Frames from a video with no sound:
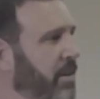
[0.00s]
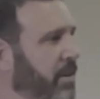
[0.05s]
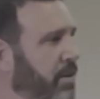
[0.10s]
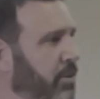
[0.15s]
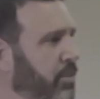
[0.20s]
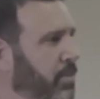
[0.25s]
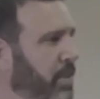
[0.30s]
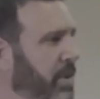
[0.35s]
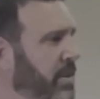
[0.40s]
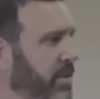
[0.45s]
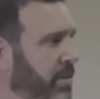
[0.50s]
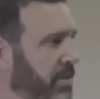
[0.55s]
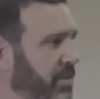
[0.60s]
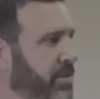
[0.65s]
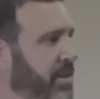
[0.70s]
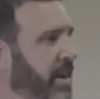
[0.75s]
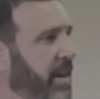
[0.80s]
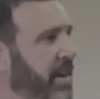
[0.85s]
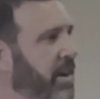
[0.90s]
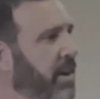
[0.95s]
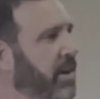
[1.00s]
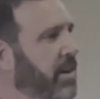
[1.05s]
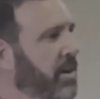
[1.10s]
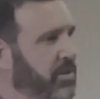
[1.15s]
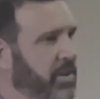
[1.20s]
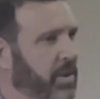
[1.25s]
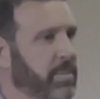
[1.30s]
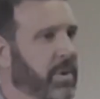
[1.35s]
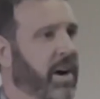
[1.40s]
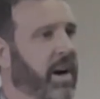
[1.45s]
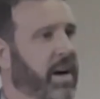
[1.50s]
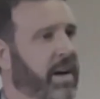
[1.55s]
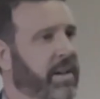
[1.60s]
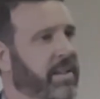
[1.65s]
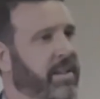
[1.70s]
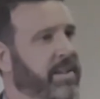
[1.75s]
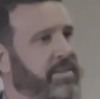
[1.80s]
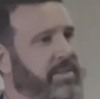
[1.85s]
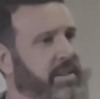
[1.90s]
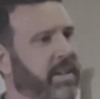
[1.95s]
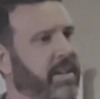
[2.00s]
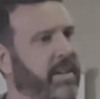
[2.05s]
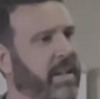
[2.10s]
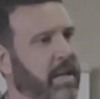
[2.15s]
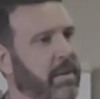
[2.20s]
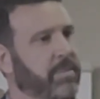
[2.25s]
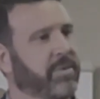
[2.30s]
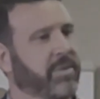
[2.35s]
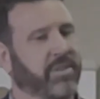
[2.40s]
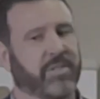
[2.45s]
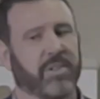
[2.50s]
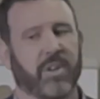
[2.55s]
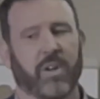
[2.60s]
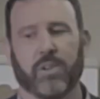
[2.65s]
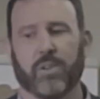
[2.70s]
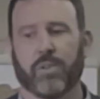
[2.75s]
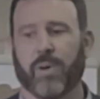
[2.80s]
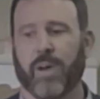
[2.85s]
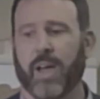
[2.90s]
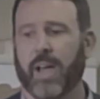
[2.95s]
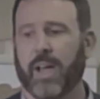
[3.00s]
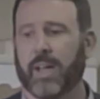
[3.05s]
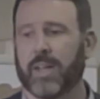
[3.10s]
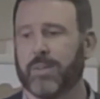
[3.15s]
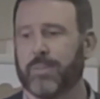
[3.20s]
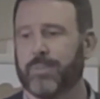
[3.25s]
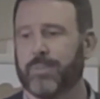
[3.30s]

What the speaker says: There's psychology behind this. It keeps us on track.